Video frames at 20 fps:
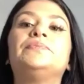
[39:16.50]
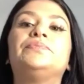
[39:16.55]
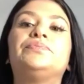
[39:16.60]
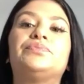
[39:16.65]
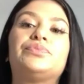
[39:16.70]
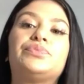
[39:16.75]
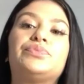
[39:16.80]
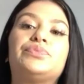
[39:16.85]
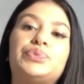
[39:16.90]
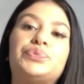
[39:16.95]

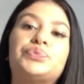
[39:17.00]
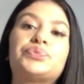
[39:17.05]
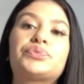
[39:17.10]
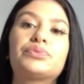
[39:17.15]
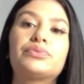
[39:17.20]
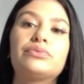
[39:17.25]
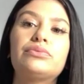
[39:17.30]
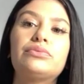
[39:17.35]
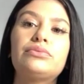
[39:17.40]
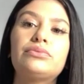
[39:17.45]
whoever,
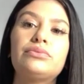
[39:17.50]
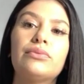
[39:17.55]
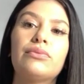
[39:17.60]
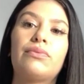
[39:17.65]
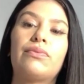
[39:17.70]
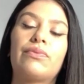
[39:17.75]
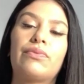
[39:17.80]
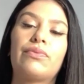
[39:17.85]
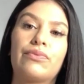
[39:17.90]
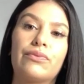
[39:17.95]
like, you know,
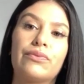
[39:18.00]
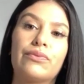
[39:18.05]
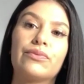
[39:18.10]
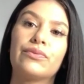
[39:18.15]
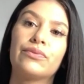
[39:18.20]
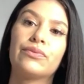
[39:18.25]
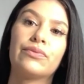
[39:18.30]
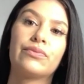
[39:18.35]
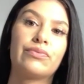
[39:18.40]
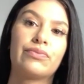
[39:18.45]
however I
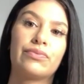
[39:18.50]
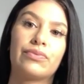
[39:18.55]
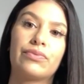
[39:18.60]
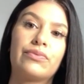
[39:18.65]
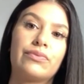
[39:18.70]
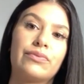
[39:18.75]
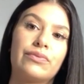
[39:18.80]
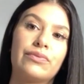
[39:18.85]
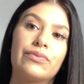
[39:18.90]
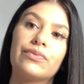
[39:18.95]
need to
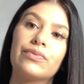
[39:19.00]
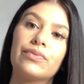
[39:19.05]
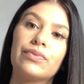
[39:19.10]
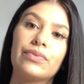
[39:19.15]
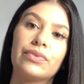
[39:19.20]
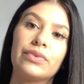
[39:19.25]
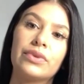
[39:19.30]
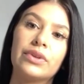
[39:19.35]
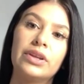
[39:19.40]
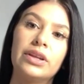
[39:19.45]
make it, because
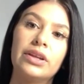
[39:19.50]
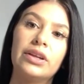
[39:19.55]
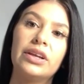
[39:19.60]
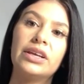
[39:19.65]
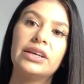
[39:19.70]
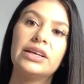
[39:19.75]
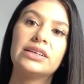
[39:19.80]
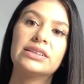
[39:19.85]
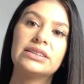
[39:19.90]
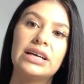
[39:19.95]
I have
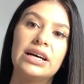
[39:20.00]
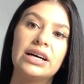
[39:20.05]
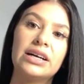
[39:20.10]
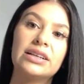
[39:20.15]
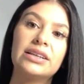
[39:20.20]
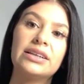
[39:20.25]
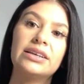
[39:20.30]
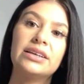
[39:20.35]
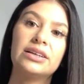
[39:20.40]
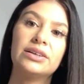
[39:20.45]
talent.
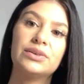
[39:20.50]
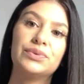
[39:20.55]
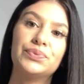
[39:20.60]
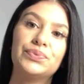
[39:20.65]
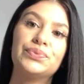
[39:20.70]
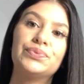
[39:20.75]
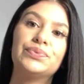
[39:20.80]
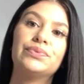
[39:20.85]
I'm